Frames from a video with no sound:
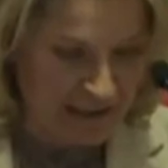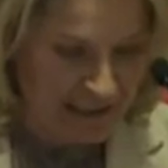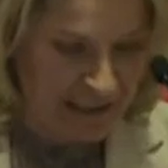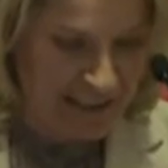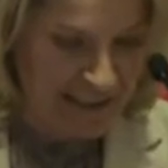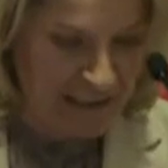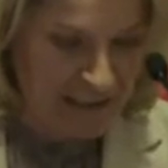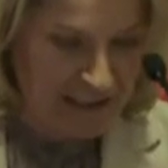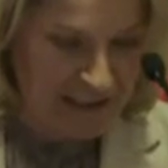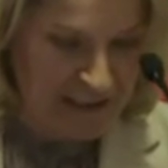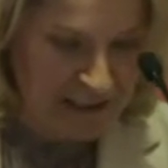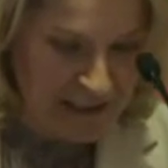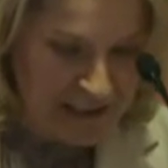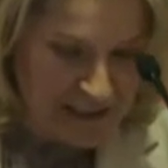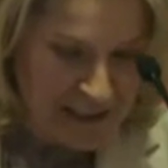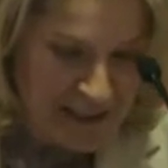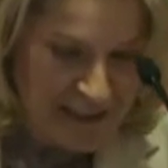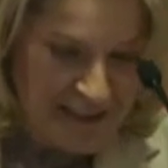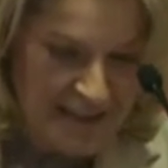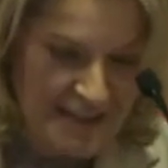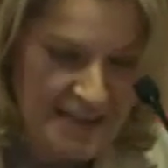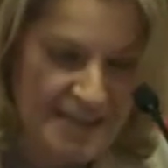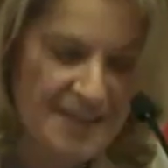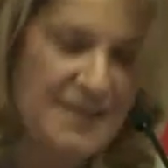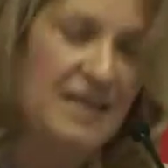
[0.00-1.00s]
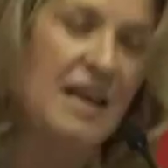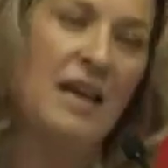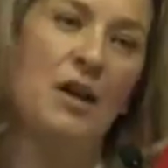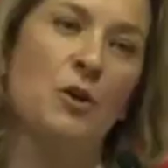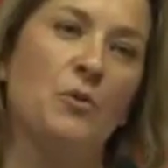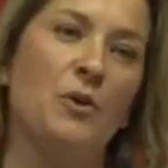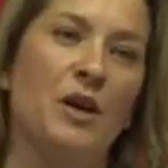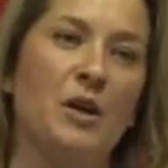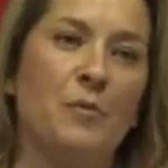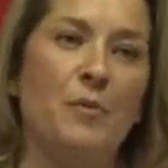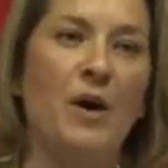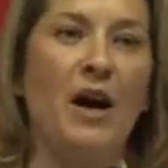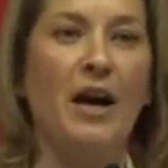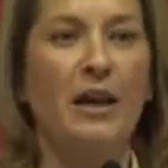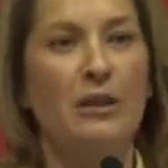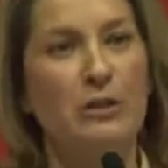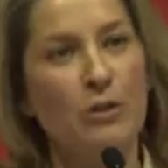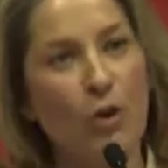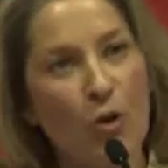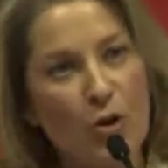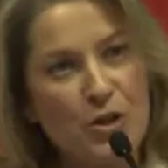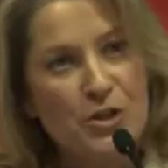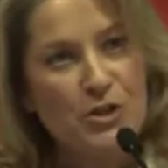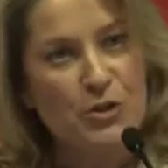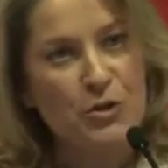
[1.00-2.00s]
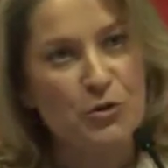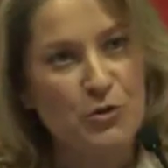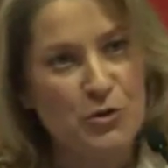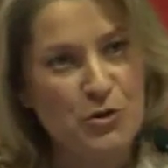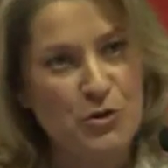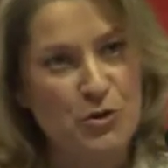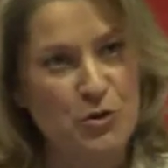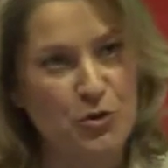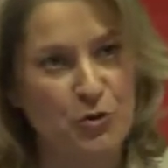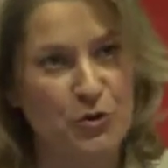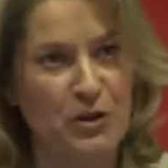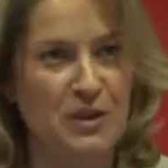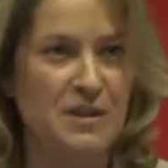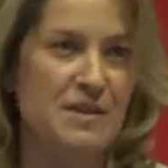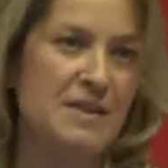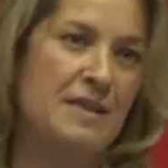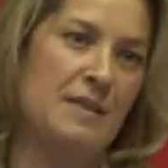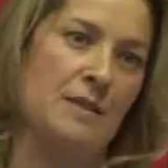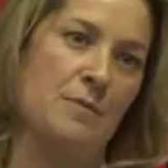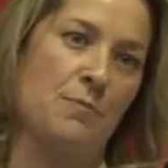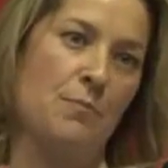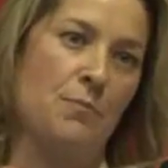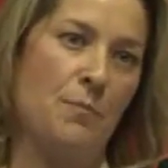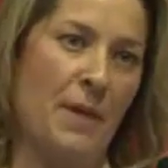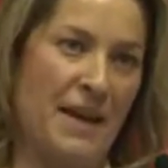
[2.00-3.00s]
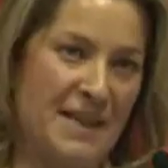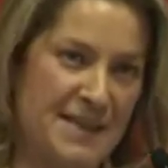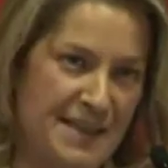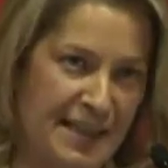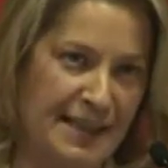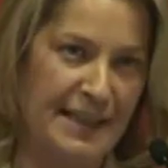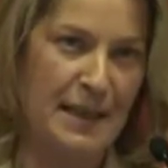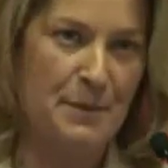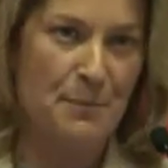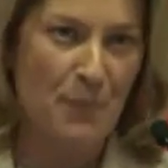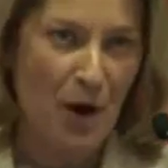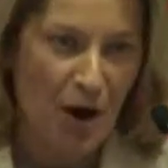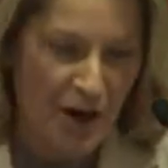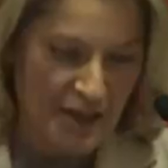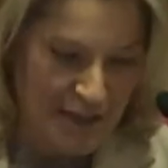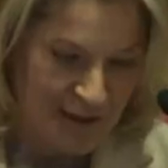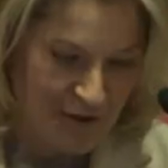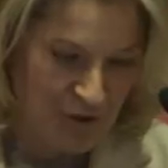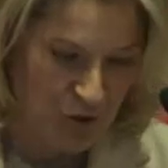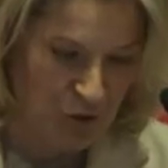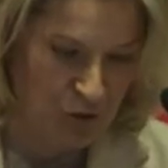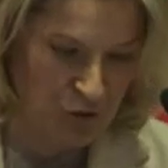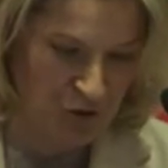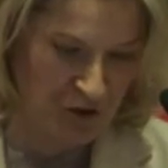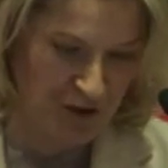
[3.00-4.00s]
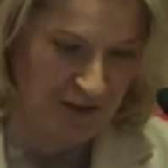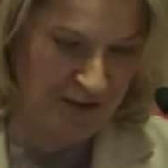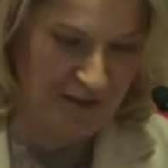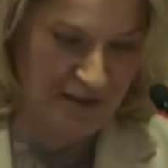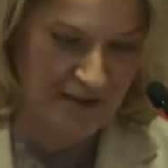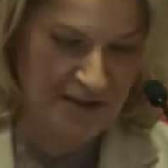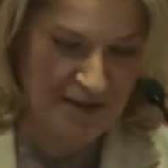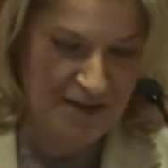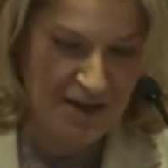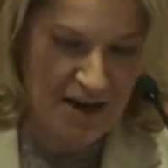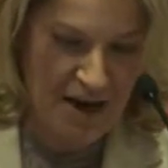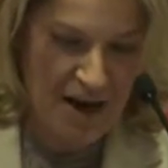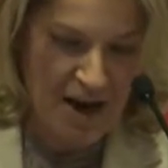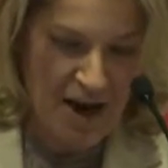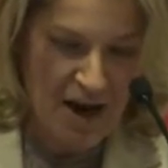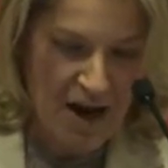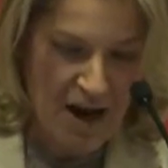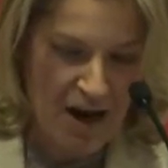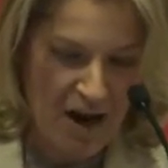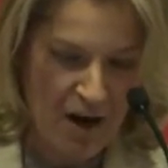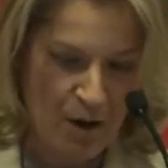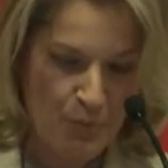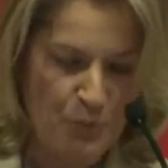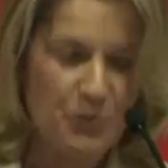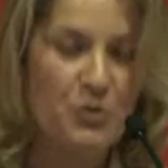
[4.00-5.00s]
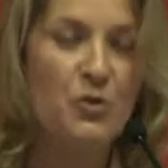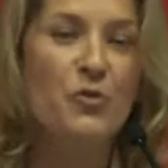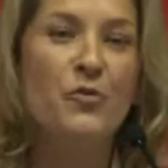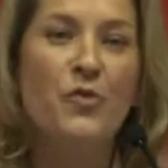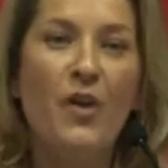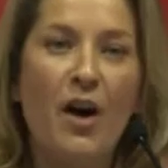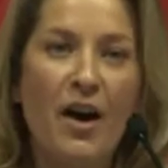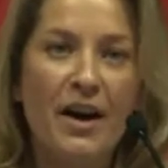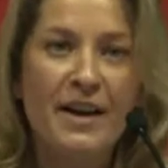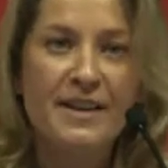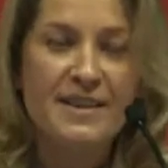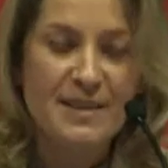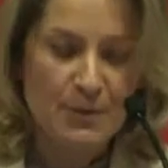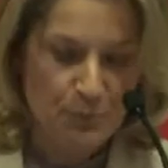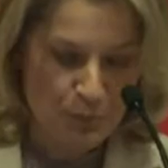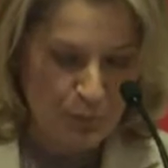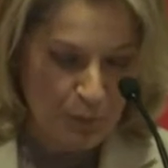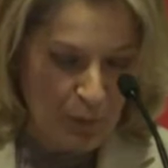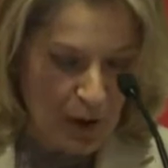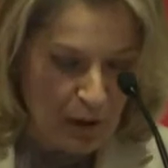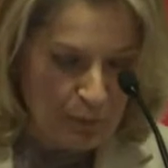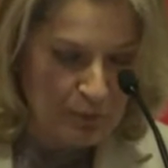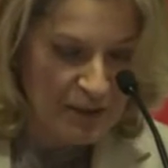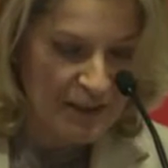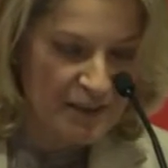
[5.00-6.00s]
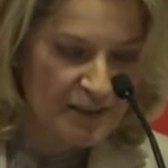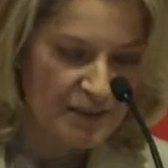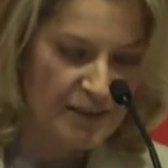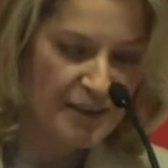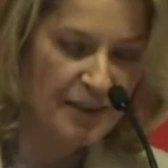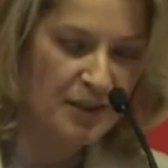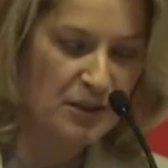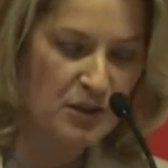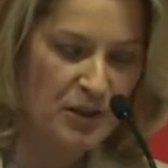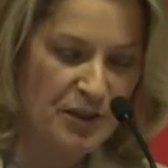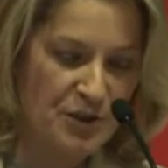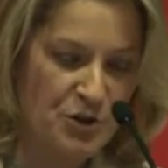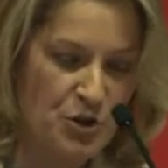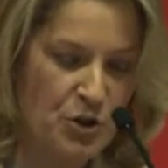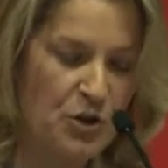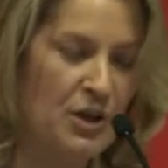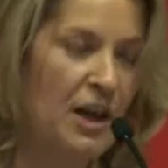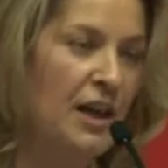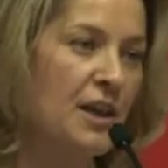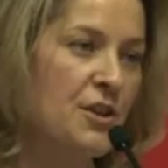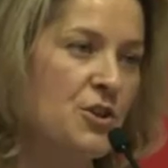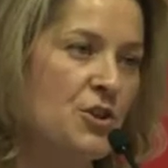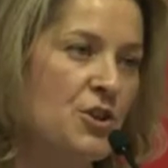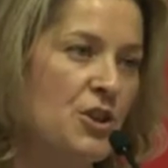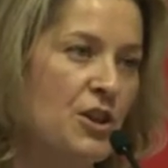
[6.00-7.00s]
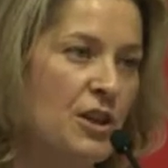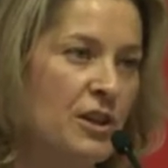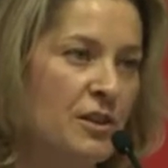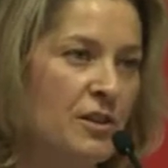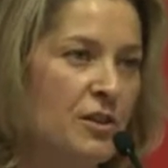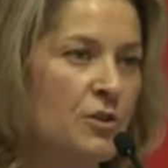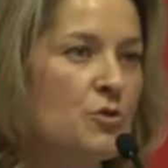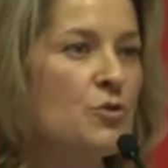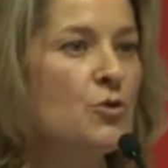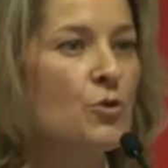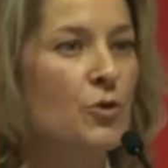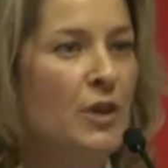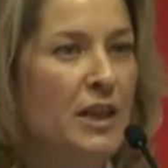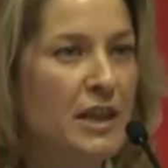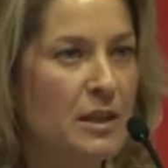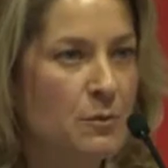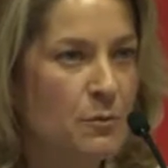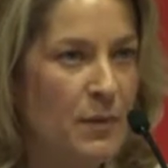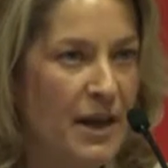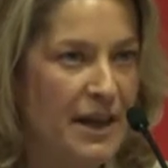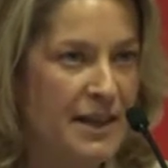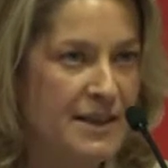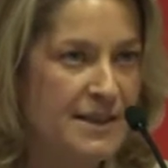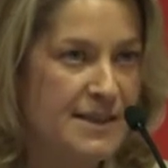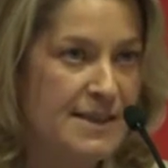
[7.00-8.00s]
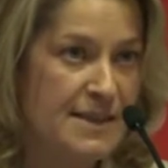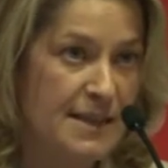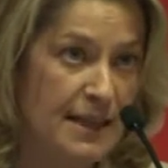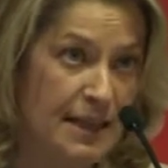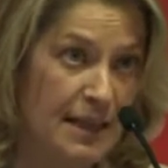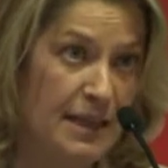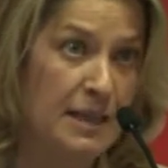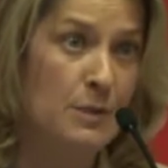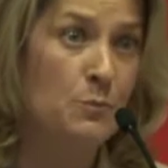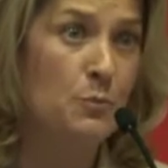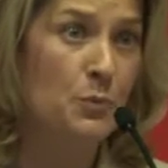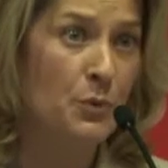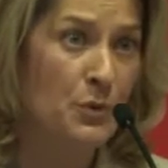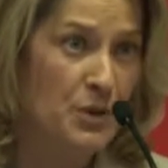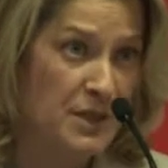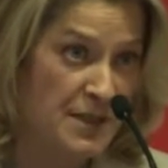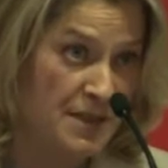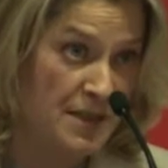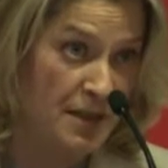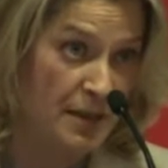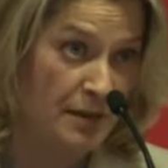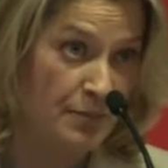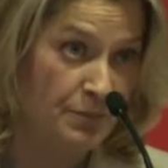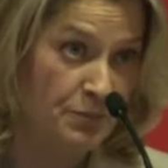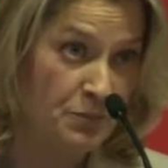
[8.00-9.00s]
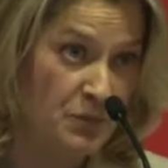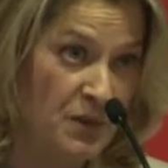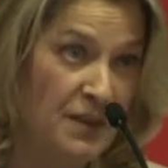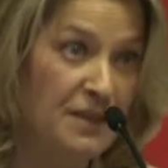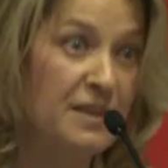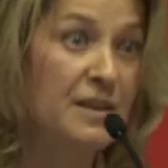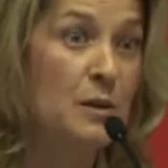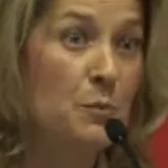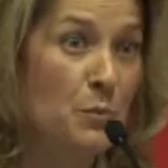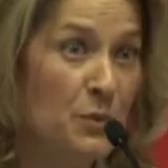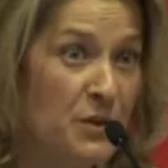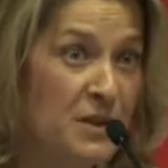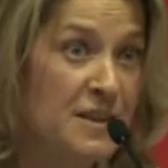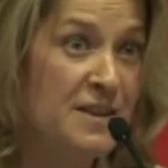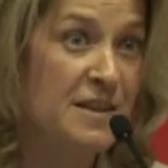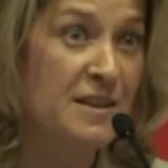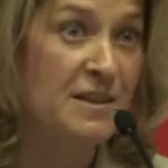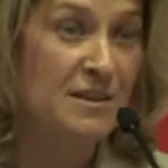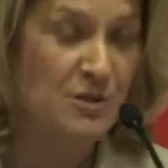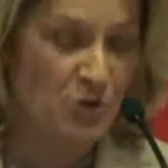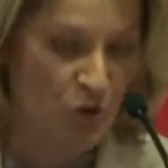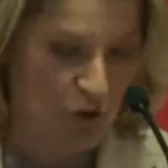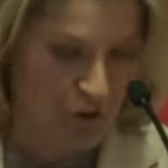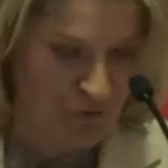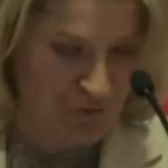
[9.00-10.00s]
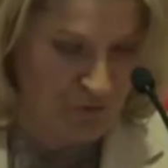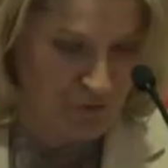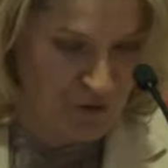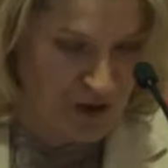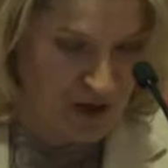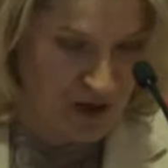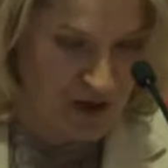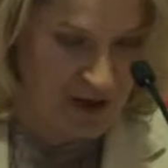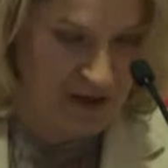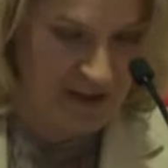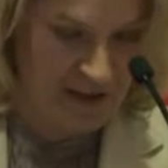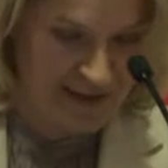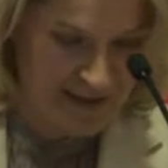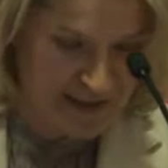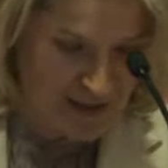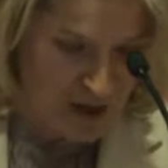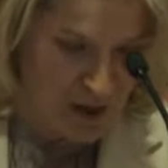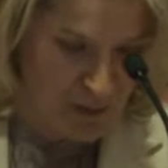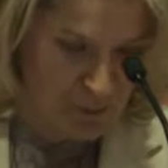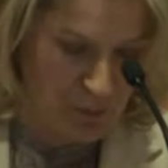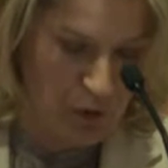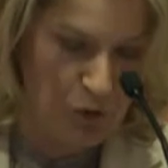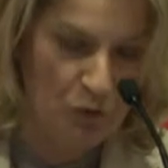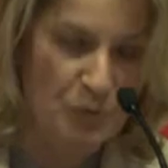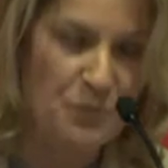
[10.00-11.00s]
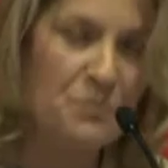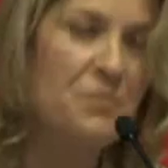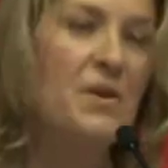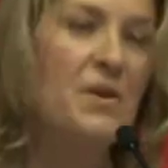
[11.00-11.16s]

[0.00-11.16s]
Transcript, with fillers: legal clinics, whereby law school students, basically my students, uh, provide public legal education to inmates in prison in the prisons of uh, Istanbul.